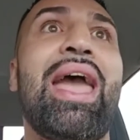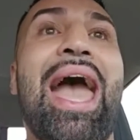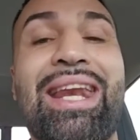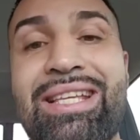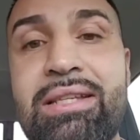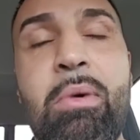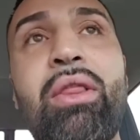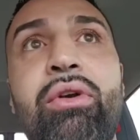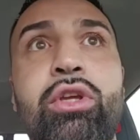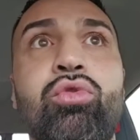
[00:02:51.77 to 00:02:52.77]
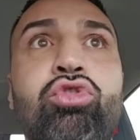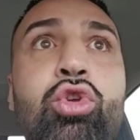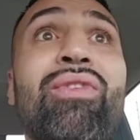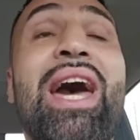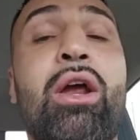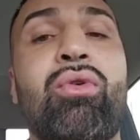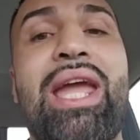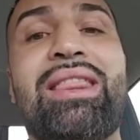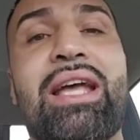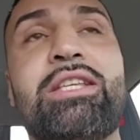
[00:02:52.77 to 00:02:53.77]
And he's smothering you. So you've got to
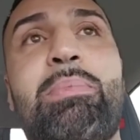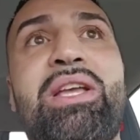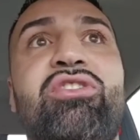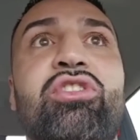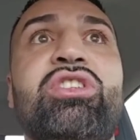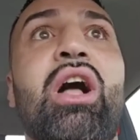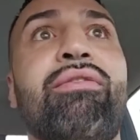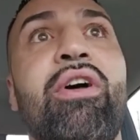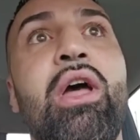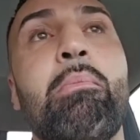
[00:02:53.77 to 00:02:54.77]
create that space yourself.